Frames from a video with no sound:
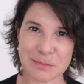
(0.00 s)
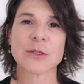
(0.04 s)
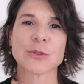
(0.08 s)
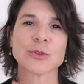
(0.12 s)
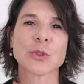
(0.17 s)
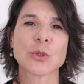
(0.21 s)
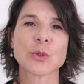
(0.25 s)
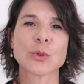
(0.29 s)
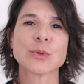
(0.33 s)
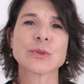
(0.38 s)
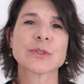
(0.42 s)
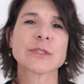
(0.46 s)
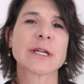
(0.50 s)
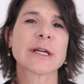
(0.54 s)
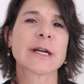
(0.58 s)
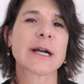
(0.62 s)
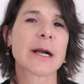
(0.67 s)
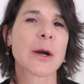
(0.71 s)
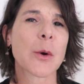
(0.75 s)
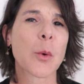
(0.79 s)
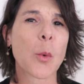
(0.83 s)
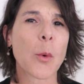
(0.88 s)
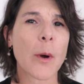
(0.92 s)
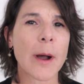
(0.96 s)
Although there
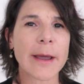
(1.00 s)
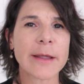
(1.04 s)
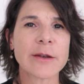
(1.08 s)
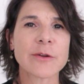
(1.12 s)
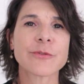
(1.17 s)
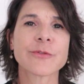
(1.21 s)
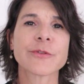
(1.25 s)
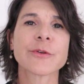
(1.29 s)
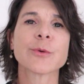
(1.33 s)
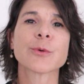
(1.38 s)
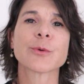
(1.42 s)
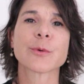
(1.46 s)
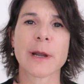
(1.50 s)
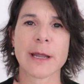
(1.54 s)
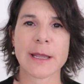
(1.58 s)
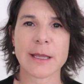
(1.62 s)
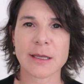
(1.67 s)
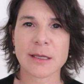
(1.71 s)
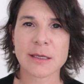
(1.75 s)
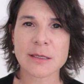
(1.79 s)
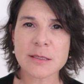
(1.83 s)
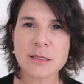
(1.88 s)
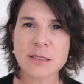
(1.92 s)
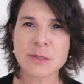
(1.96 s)
are quite a few
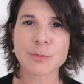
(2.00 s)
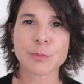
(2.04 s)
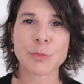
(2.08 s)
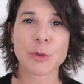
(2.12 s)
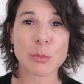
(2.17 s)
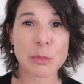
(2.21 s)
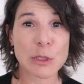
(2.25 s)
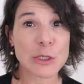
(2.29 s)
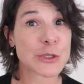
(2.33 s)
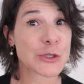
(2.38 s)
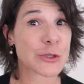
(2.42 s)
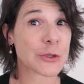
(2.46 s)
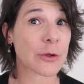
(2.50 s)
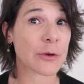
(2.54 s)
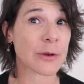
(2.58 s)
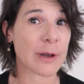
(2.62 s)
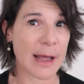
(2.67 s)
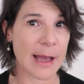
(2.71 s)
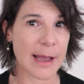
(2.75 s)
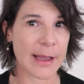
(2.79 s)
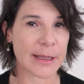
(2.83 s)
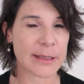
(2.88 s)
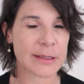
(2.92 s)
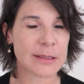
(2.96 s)
rankings published
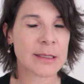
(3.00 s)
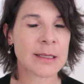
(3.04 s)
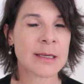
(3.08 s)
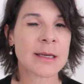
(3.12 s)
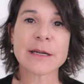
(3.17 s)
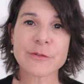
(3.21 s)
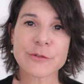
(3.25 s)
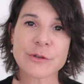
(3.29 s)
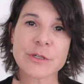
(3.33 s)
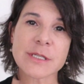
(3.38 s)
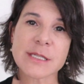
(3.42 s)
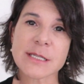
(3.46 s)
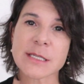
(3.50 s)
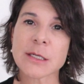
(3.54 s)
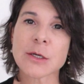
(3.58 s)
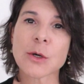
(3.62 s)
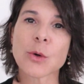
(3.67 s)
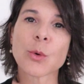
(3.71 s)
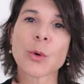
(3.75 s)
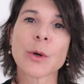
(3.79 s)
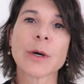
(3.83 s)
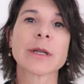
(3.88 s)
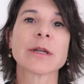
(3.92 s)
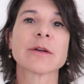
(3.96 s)
online, every
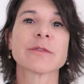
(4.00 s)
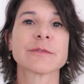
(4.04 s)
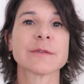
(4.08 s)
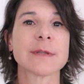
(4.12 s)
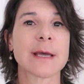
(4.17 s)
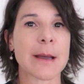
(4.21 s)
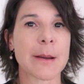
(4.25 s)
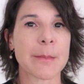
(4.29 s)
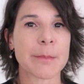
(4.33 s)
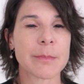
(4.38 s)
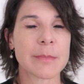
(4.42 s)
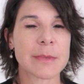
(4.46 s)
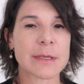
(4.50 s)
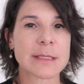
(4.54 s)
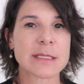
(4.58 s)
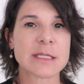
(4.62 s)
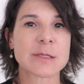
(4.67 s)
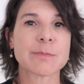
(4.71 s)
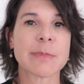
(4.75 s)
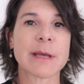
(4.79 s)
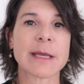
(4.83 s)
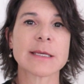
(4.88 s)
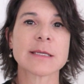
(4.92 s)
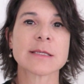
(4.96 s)
single one of them
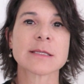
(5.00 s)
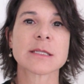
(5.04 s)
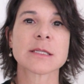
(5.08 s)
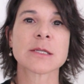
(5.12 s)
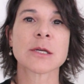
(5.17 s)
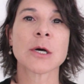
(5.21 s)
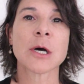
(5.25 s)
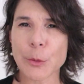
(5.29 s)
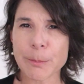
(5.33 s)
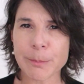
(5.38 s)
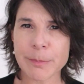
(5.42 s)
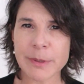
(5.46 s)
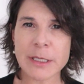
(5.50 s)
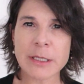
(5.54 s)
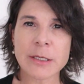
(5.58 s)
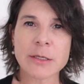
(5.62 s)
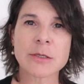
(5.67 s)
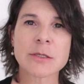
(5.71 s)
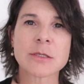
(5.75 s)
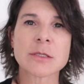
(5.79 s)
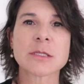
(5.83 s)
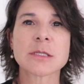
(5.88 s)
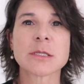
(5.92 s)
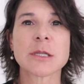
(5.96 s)
is based on
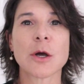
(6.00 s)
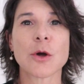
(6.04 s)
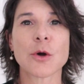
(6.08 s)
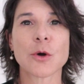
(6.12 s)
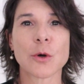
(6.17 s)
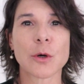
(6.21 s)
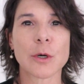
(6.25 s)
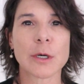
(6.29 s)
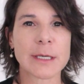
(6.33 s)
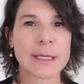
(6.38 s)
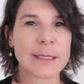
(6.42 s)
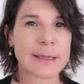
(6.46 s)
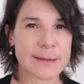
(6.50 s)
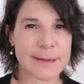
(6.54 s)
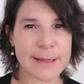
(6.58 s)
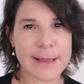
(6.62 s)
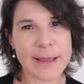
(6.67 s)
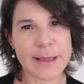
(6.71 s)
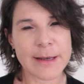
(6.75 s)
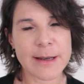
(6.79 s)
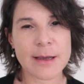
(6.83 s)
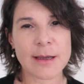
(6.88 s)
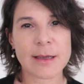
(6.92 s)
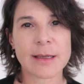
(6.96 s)
opinions or
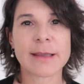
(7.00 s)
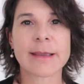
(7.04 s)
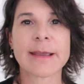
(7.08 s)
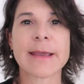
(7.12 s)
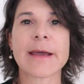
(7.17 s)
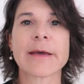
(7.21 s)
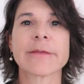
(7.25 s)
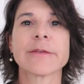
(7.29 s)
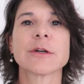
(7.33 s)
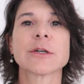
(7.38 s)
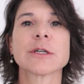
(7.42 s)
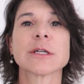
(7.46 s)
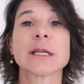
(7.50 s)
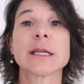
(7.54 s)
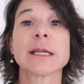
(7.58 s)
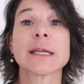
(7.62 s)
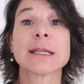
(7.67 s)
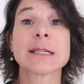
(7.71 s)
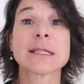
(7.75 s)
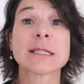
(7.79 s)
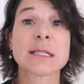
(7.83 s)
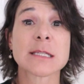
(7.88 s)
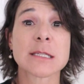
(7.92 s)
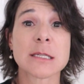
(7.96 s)
data gathered
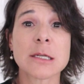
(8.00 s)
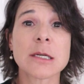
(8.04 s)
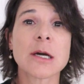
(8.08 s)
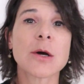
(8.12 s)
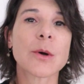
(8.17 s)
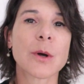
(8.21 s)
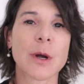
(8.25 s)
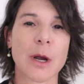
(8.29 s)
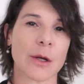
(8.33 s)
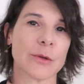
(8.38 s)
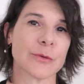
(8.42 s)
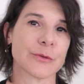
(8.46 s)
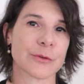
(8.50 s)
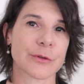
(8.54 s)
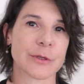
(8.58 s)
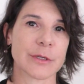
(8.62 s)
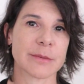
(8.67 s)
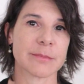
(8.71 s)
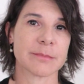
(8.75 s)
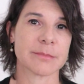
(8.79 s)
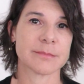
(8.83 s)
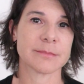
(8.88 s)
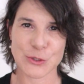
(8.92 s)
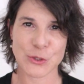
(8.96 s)
in a single
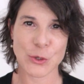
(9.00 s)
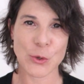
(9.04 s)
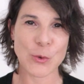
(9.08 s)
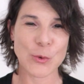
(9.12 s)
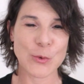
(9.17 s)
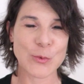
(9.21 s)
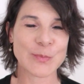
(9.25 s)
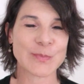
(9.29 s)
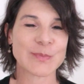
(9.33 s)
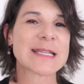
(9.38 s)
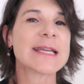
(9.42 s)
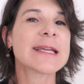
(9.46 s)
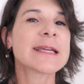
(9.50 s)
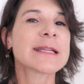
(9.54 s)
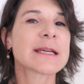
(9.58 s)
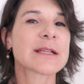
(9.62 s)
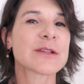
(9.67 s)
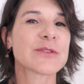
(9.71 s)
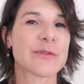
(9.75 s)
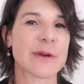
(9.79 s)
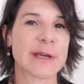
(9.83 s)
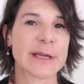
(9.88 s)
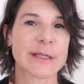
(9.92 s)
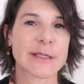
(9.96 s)
country. So, taking
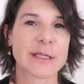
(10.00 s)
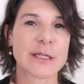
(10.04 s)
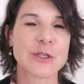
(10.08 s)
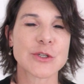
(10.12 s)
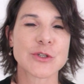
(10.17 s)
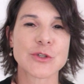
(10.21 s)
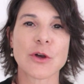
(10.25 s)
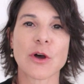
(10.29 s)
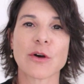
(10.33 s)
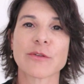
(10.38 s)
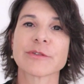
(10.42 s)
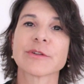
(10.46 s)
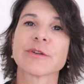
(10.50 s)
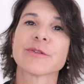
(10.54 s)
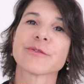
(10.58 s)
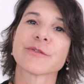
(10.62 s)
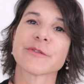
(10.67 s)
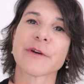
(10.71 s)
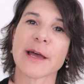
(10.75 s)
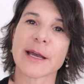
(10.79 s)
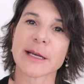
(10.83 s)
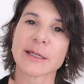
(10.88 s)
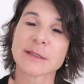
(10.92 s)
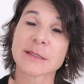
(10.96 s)
advantage of the
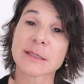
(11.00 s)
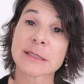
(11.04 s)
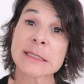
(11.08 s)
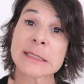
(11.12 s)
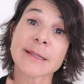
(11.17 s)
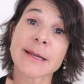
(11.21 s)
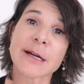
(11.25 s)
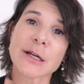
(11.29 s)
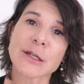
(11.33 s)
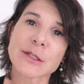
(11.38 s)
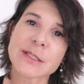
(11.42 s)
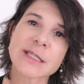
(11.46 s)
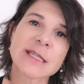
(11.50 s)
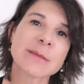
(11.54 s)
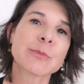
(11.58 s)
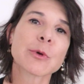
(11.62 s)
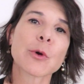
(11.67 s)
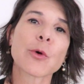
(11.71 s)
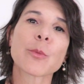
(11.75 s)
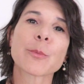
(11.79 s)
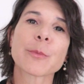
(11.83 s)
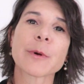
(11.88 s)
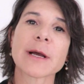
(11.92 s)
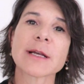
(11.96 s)
fact that our team
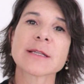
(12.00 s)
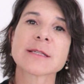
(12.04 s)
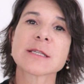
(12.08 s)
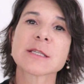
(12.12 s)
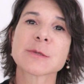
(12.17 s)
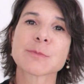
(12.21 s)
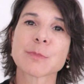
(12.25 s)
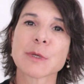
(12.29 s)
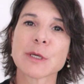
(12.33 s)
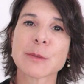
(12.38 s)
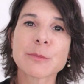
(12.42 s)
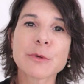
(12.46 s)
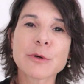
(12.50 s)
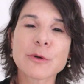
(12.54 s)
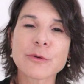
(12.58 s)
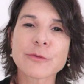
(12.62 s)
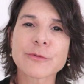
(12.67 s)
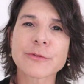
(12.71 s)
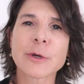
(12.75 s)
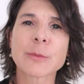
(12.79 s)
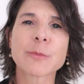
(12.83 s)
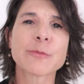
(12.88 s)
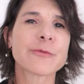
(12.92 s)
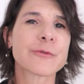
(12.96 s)
comprises people
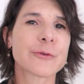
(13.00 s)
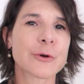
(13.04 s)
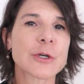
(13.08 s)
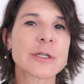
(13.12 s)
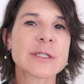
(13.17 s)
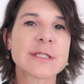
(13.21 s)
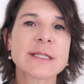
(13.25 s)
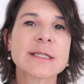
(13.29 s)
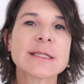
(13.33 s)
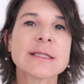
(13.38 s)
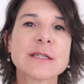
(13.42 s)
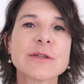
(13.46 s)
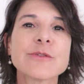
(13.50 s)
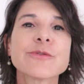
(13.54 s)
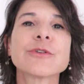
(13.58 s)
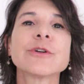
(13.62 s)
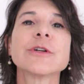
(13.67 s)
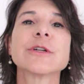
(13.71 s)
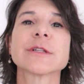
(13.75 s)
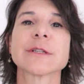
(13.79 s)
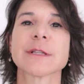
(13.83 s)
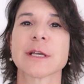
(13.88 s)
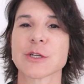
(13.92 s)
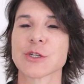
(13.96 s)
from 14
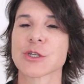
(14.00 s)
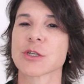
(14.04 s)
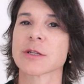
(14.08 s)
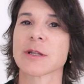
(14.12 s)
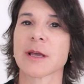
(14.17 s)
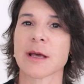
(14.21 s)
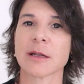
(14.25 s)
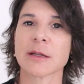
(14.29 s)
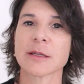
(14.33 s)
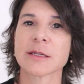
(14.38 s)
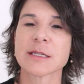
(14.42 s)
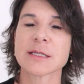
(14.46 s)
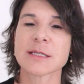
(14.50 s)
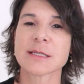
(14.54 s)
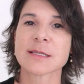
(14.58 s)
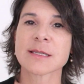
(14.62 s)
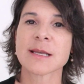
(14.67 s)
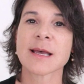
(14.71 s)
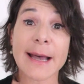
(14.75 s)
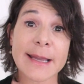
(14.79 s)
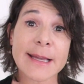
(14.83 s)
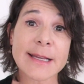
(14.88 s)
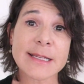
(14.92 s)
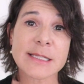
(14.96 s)
different nationalities,
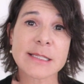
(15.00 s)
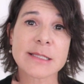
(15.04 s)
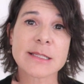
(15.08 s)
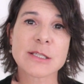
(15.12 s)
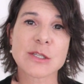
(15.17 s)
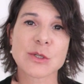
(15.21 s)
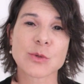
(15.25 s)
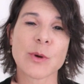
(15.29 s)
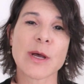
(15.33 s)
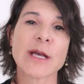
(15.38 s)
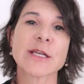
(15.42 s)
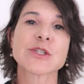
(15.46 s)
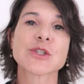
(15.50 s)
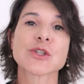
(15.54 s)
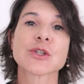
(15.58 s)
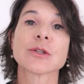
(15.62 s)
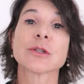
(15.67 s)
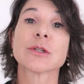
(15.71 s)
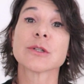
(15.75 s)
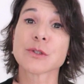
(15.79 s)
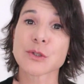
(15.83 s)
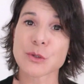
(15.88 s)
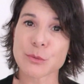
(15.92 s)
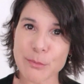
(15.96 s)
I asked this
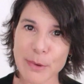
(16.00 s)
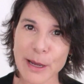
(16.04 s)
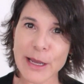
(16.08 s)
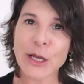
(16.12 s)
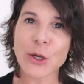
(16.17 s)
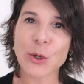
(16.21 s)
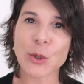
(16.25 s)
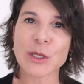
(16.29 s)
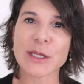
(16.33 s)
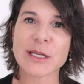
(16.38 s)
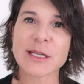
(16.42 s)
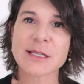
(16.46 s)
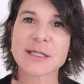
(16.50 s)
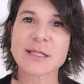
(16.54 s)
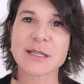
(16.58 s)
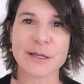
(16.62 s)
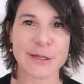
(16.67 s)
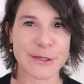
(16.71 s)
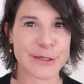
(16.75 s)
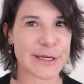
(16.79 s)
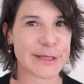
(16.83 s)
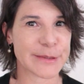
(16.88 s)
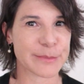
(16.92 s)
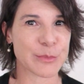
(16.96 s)
question to my colleagues
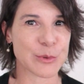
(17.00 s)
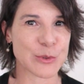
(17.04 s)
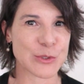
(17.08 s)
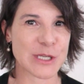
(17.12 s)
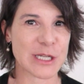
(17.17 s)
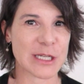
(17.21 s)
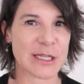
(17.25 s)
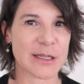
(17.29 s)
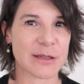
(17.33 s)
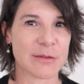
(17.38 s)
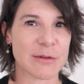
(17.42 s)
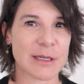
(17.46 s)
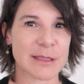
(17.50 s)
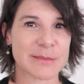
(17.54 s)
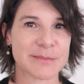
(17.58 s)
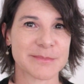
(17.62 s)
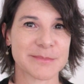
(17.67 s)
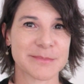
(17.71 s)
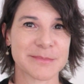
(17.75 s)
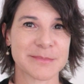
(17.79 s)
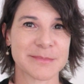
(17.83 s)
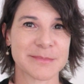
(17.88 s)
here at MosaLingua.